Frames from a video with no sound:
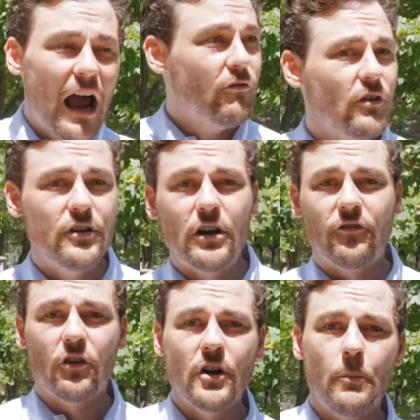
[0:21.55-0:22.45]
I've lived here
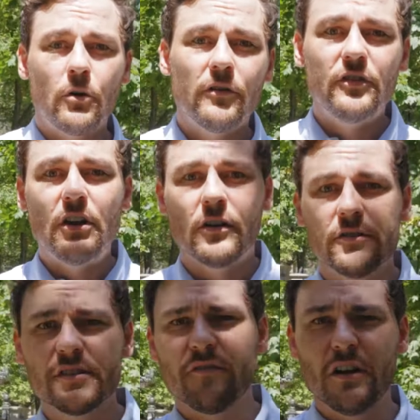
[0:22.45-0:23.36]
for a number of
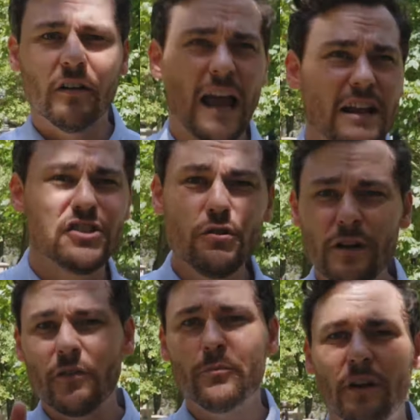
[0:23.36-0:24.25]
years, had two
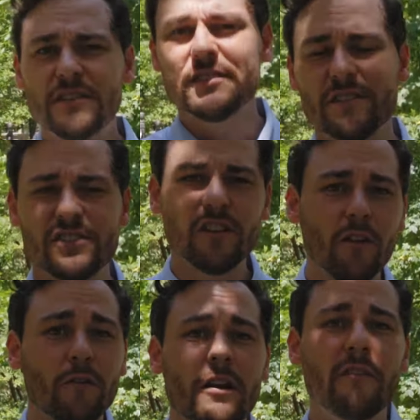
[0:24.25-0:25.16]
different places, still
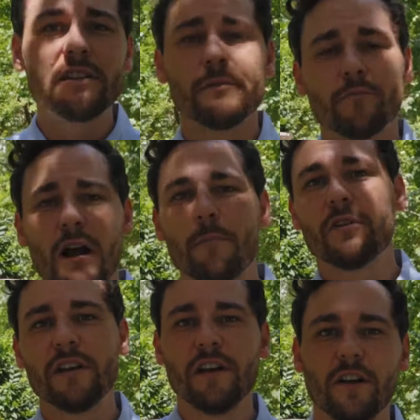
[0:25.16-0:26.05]
own an investment
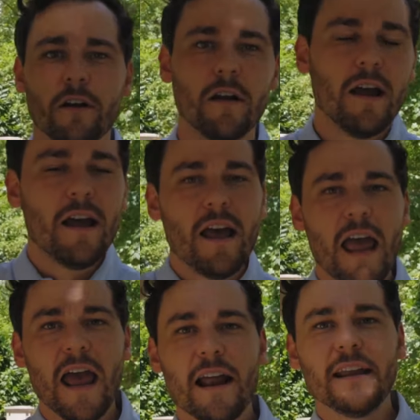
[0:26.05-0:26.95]
property here,
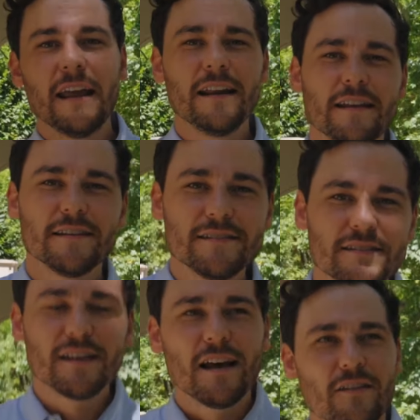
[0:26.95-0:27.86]
and it
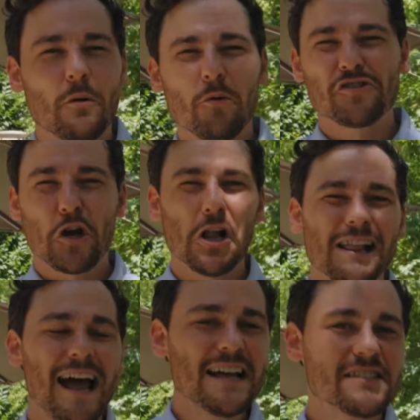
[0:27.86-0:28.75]
is the most
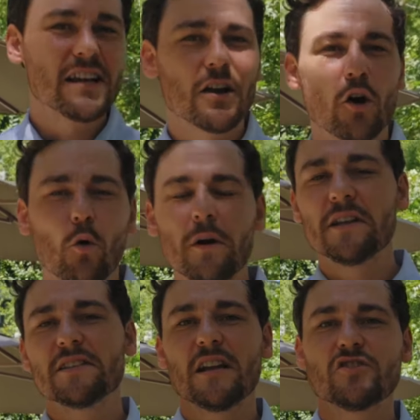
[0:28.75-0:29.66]
classic,
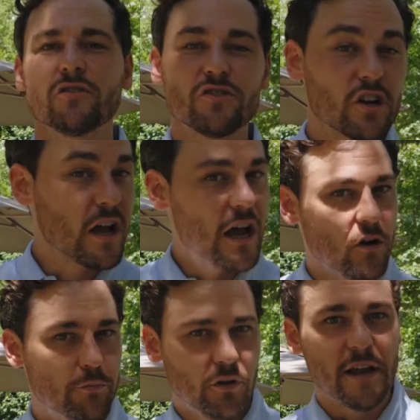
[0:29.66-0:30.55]
quintessential Chicago
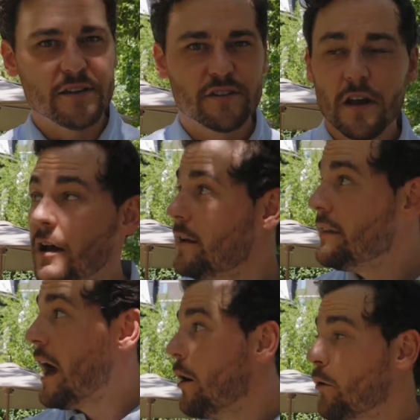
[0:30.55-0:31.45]
place.
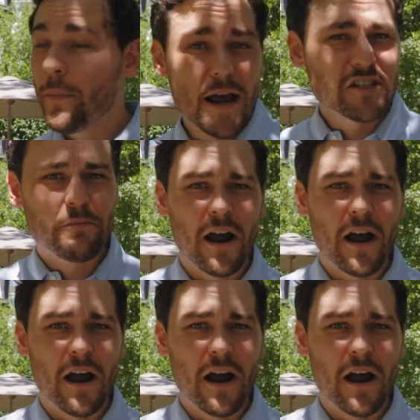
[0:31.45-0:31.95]
Now, we're passing